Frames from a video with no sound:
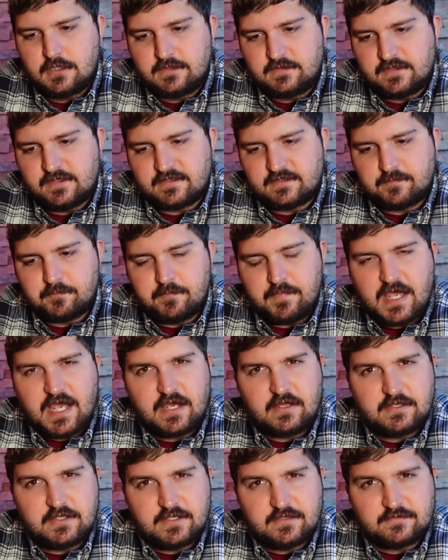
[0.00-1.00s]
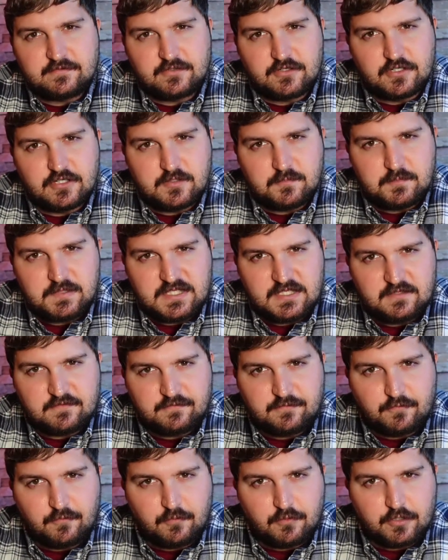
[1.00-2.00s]
This mount is going to be
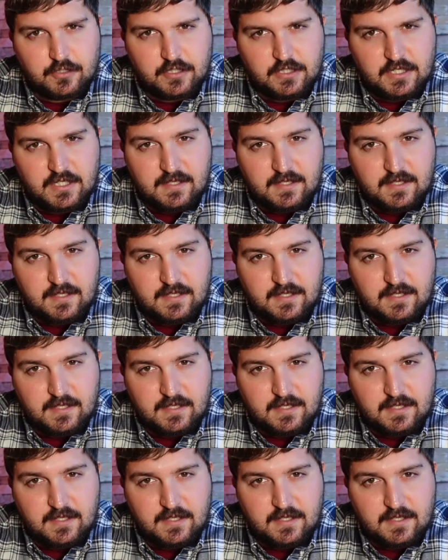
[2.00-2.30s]
for